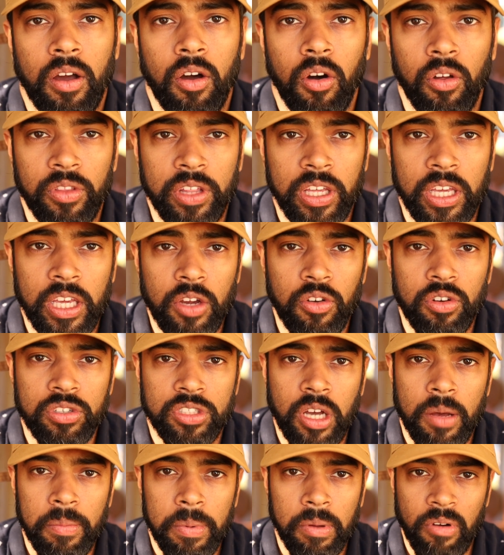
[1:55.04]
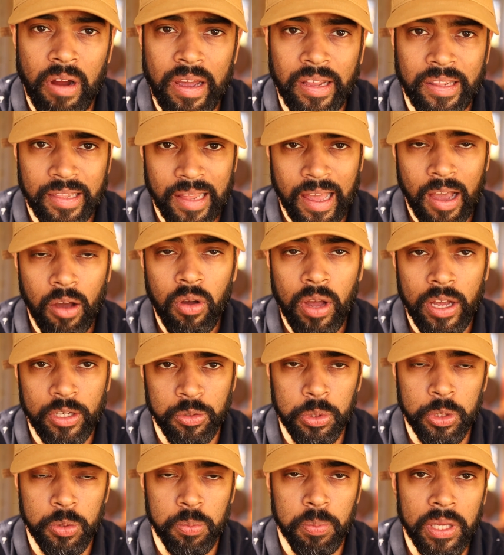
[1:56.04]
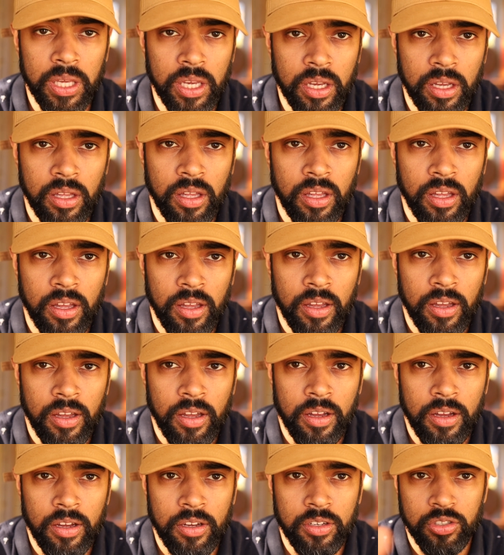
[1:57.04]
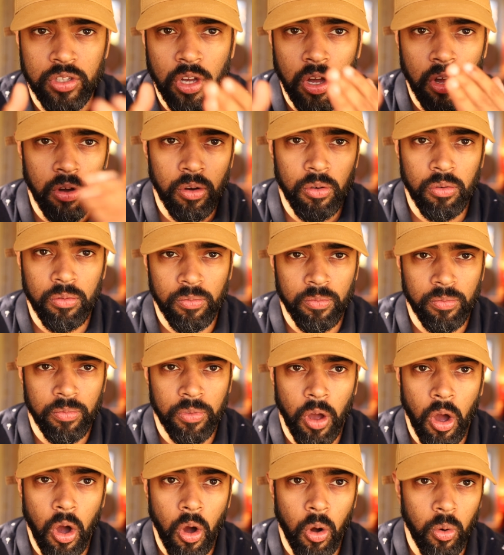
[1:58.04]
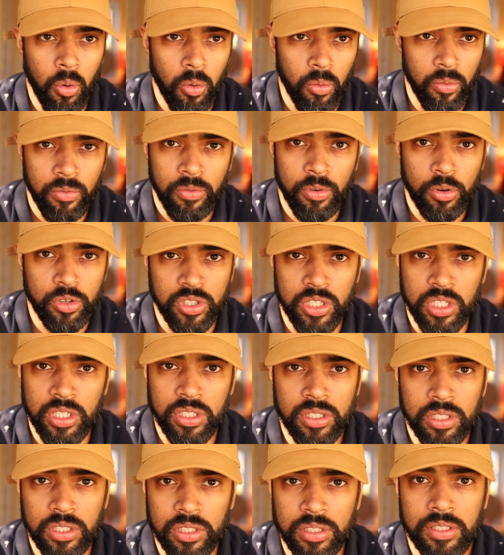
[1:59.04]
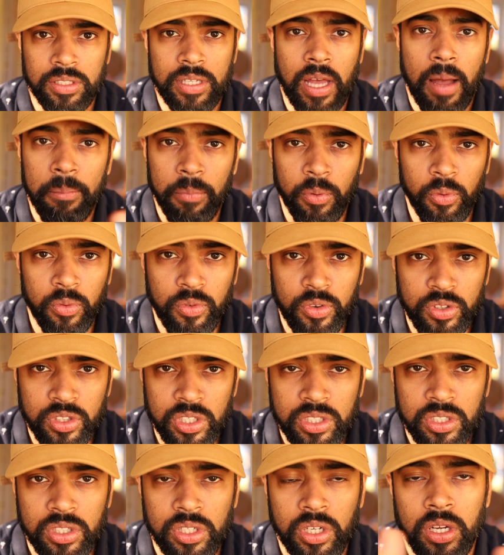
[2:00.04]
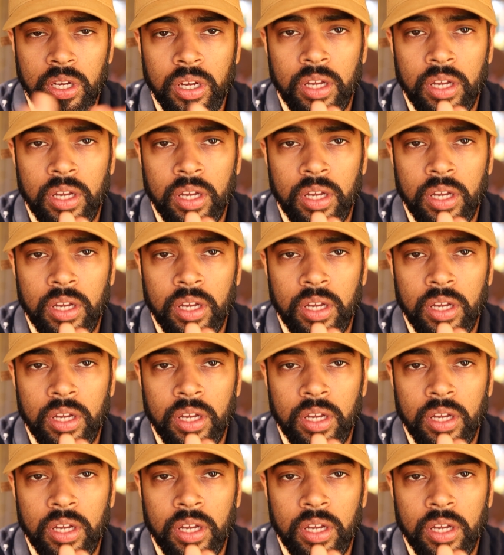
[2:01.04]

on the EOS RP right now as we speak, so the whole footage is sample footage.